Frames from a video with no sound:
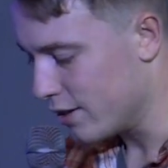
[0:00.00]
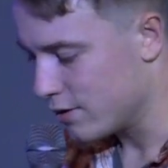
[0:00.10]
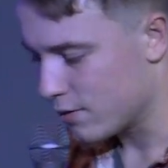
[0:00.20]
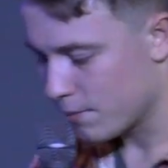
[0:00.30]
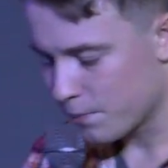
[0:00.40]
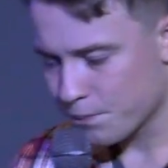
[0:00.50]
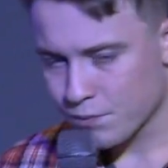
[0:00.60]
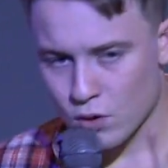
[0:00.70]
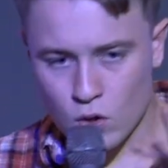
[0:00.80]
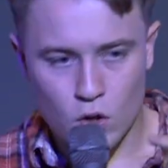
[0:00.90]
is,
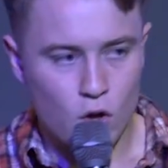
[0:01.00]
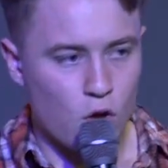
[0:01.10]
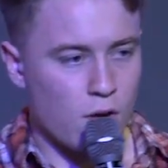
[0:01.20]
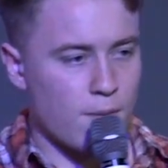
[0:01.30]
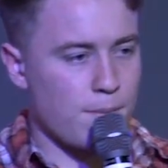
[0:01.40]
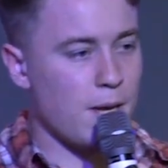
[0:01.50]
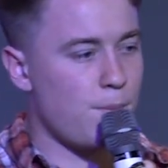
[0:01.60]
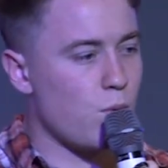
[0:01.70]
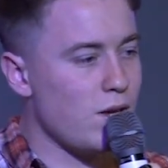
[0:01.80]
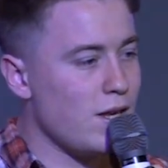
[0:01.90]

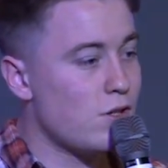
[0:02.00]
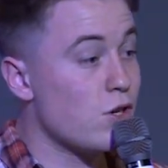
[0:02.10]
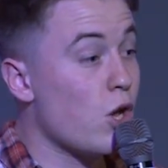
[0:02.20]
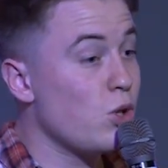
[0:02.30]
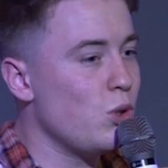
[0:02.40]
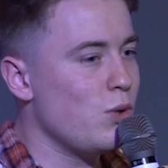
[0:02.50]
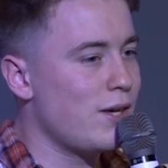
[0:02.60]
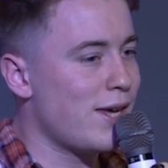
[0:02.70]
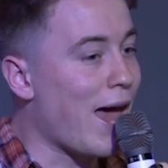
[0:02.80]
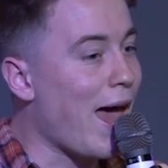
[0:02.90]
people need to know you
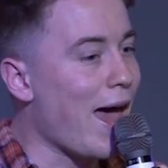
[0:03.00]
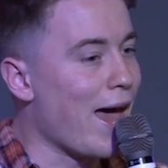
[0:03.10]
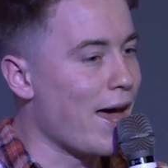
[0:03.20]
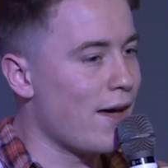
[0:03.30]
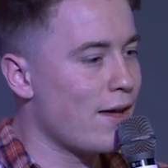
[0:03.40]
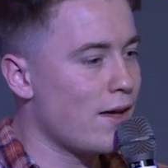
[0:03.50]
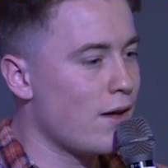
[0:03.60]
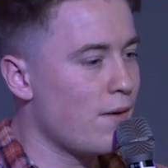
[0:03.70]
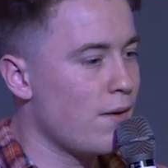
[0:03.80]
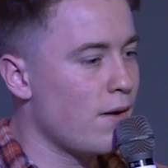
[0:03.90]
care
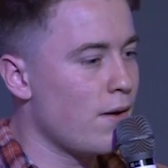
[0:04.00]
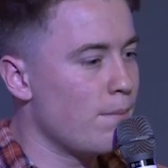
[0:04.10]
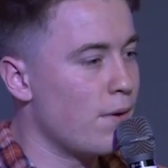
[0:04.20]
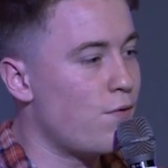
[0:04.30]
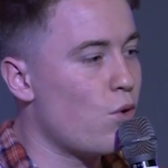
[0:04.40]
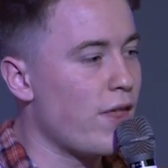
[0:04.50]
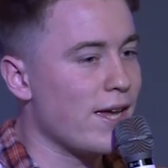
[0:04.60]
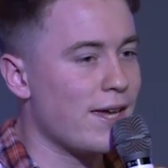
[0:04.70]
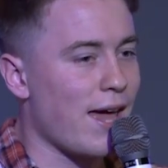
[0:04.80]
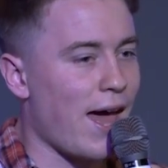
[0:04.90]
before they
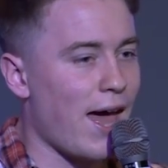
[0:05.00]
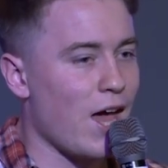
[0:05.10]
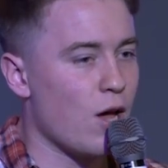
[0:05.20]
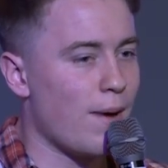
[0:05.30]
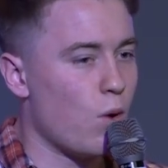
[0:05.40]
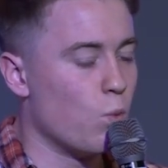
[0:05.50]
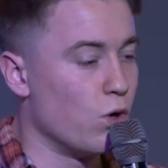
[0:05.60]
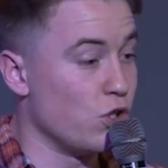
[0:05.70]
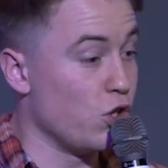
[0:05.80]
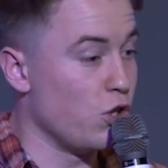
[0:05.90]
care about
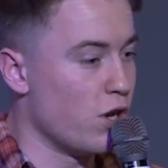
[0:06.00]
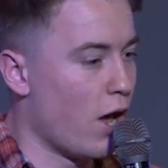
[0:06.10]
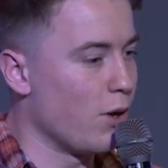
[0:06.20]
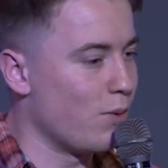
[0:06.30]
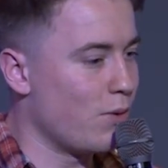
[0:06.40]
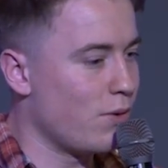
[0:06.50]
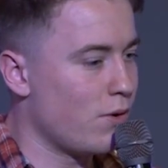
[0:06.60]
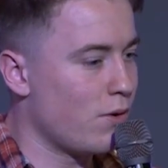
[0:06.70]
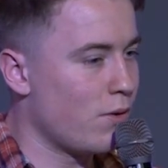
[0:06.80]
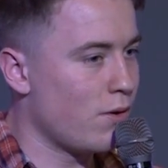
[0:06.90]
what you know. I'm
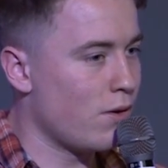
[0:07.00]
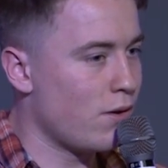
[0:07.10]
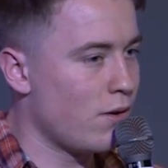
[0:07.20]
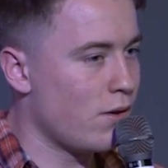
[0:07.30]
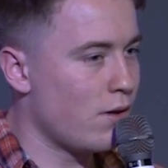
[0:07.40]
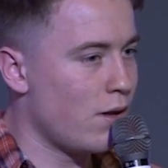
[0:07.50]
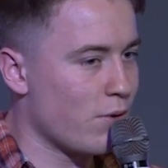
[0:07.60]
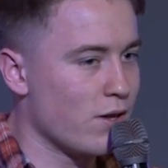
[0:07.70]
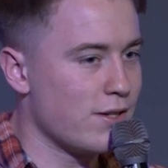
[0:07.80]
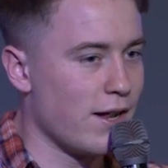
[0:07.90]

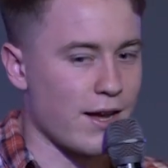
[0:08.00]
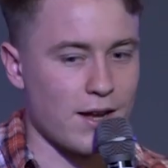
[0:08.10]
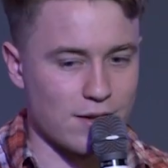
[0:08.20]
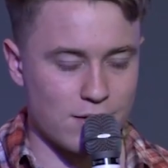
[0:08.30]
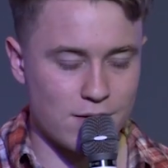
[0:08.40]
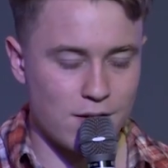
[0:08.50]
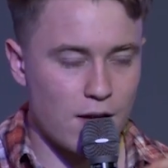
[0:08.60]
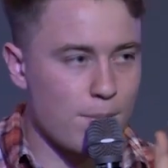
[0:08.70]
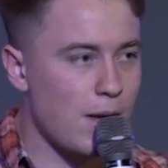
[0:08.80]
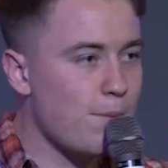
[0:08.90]
going to say that again.
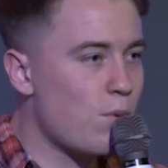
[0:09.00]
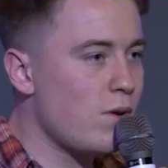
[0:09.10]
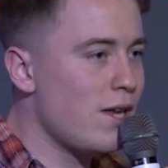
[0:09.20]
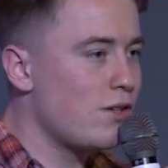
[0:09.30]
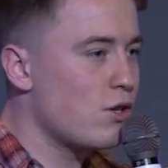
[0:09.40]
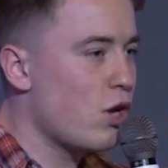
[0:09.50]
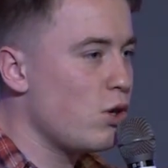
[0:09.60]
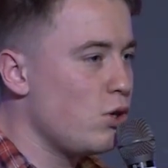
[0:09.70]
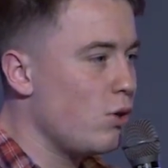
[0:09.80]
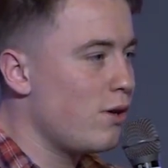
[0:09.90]
People need to know
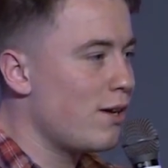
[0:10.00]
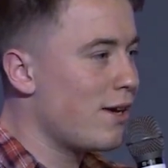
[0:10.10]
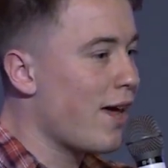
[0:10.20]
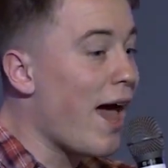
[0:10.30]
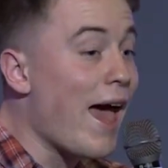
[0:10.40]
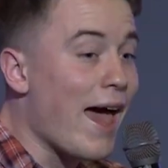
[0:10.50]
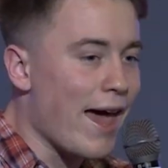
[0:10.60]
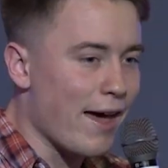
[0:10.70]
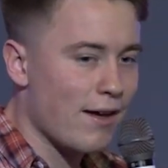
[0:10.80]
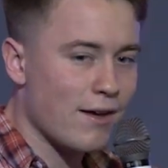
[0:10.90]
you
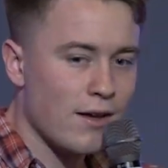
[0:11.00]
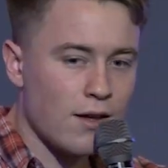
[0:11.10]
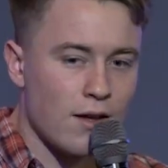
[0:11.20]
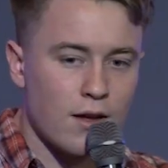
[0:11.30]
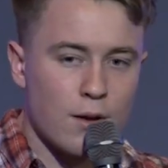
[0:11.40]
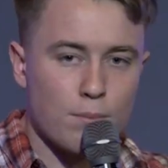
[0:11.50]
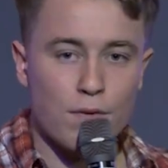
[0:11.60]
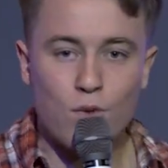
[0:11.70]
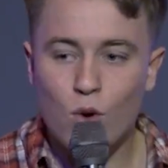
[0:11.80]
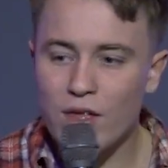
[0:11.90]
care
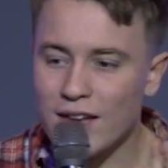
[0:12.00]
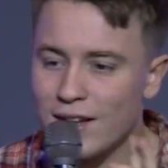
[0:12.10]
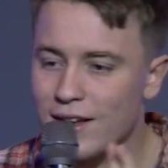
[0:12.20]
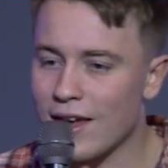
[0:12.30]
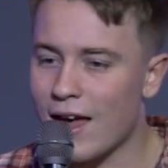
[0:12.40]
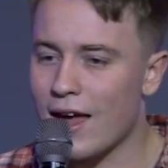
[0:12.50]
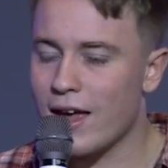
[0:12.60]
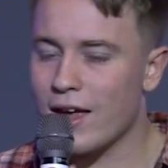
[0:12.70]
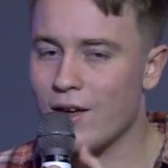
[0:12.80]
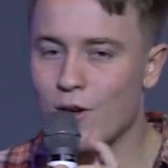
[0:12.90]
before they
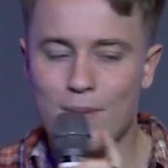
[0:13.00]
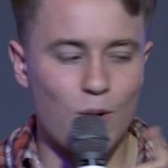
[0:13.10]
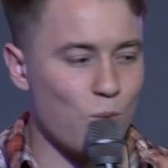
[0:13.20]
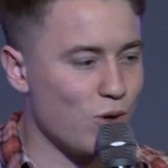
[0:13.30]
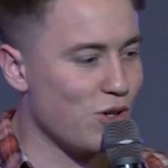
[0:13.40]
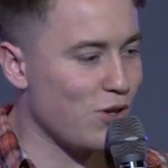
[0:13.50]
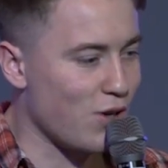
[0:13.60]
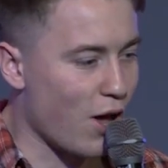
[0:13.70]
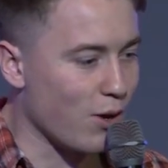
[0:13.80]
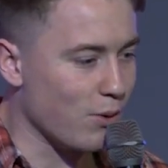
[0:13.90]
care about what you
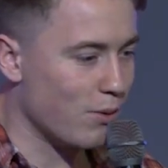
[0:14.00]
know.